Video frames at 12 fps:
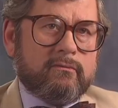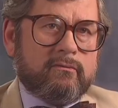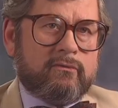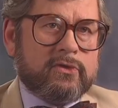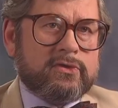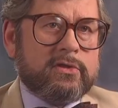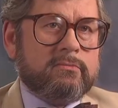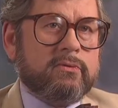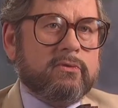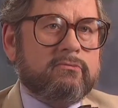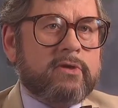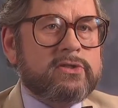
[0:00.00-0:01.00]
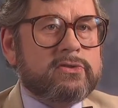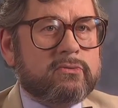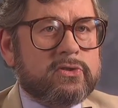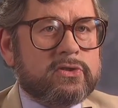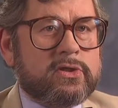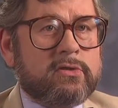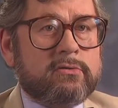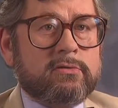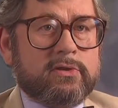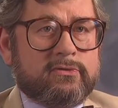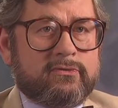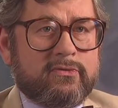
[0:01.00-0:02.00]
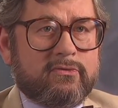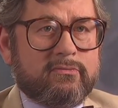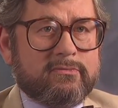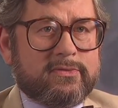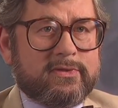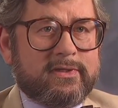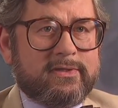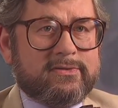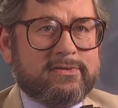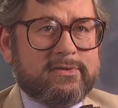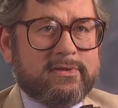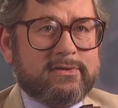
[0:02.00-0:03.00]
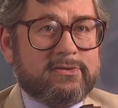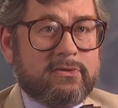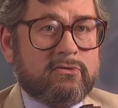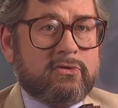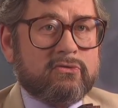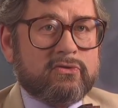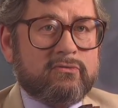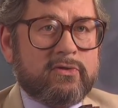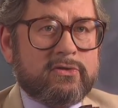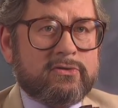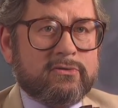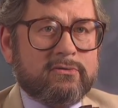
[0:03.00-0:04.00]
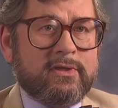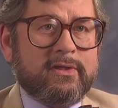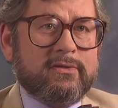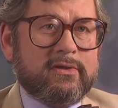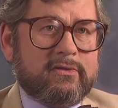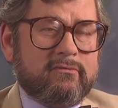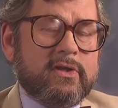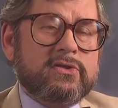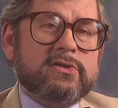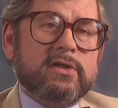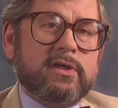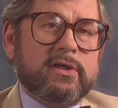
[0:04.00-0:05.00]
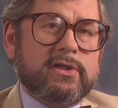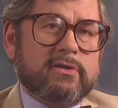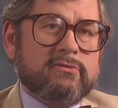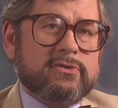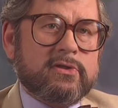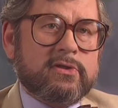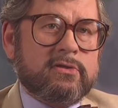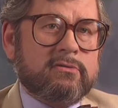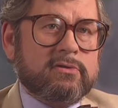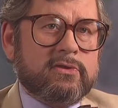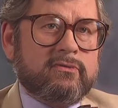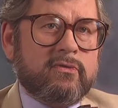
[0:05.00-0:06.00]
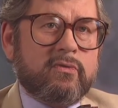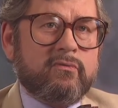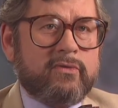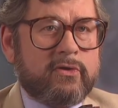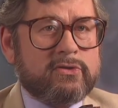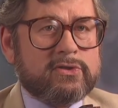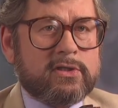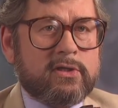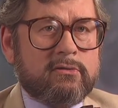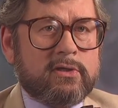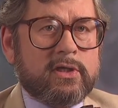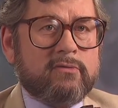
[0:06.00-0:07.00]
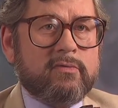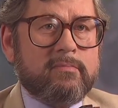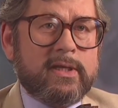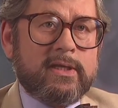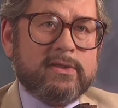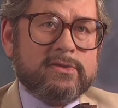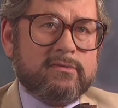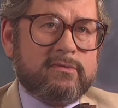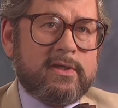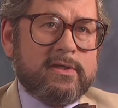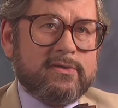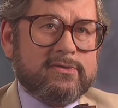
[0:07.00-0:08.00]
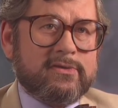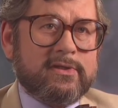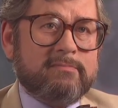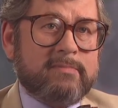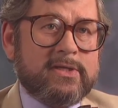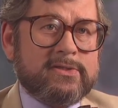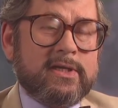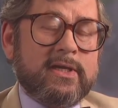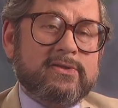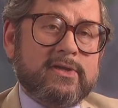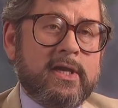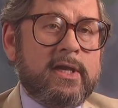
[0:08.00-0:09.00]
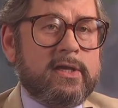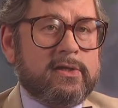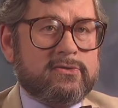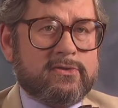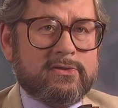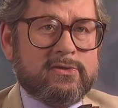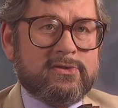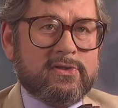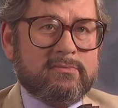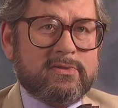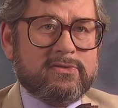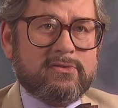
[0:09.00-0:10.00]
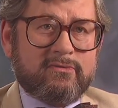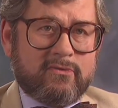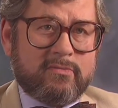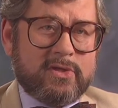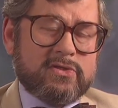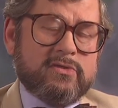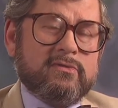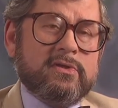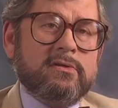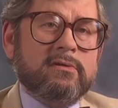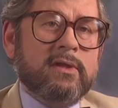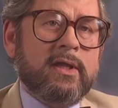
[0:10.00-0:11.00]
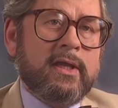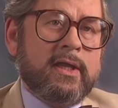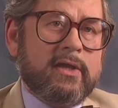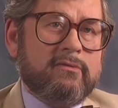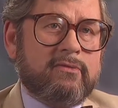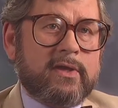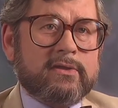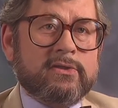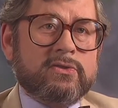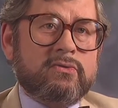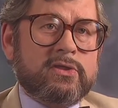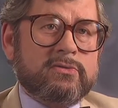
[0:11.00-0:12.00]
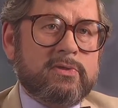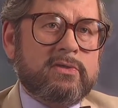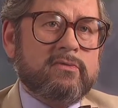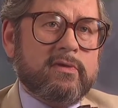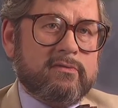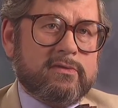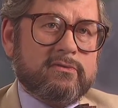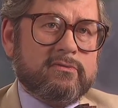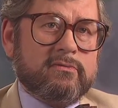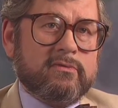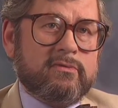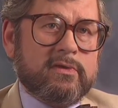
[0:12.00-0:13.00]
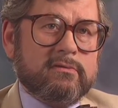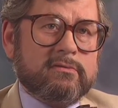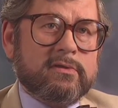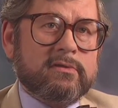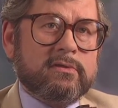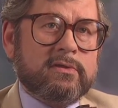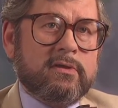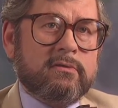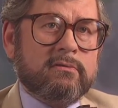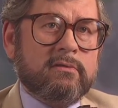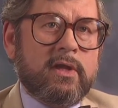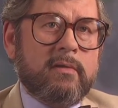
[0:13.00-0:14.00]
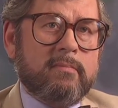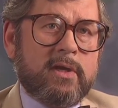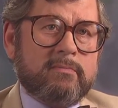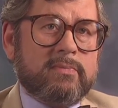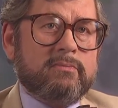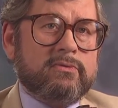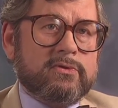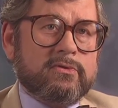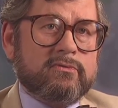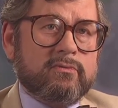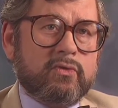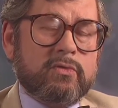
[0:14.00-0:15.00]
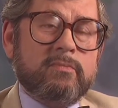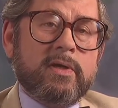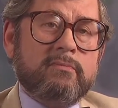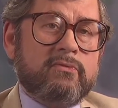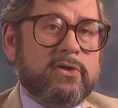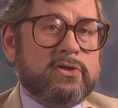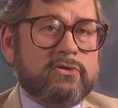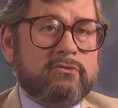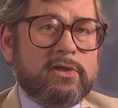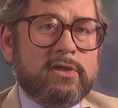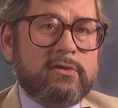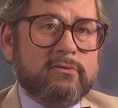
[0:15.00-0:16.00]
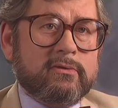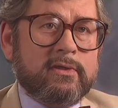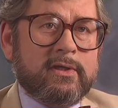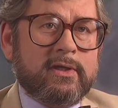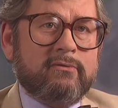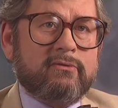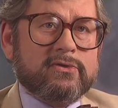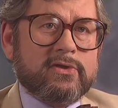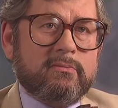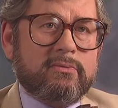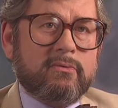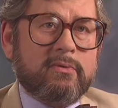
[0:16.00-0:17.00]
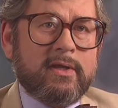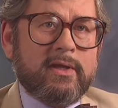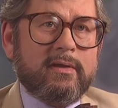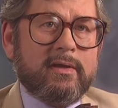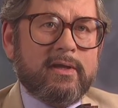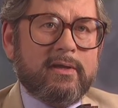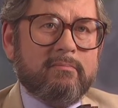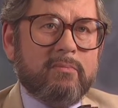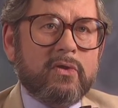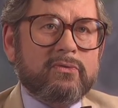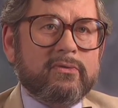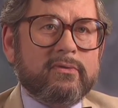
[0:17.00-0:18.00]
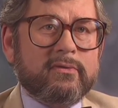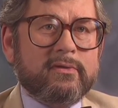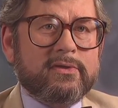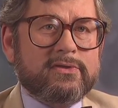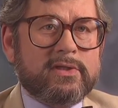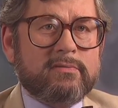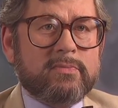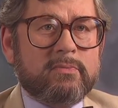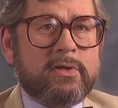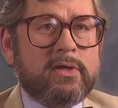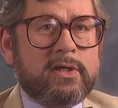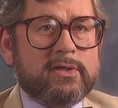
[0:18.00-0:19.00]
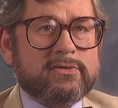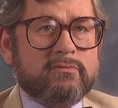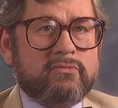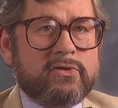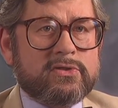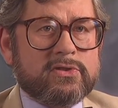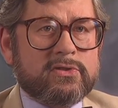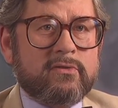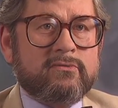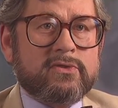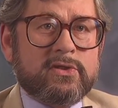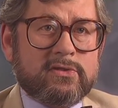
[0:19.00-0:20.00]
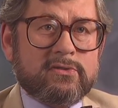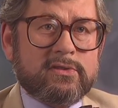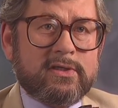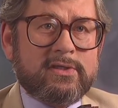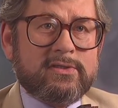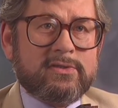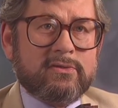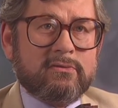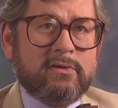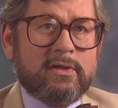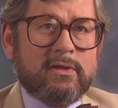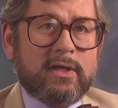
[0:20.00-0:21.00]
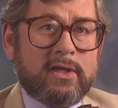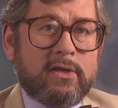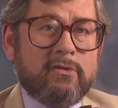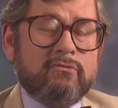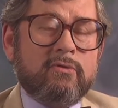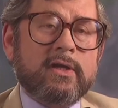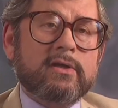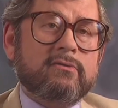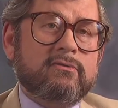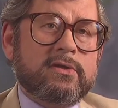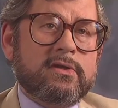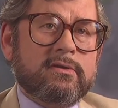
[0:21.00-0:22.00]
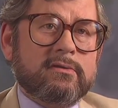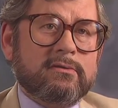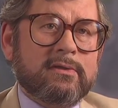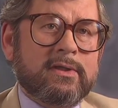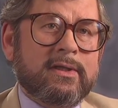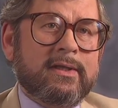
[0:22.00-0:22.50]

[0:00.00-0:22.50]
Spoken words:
For example, the rate at which coal is formed is still controversial. The conventional idea is that coal is formed very slowly over millions of years, and that basically it's age that determines the formation of coal. In fact, there's quite a bit of evidence in the field that coal might be produced from wood by pressure alone. For example, modern timber pilings of bridges have turned into a low rank of coal.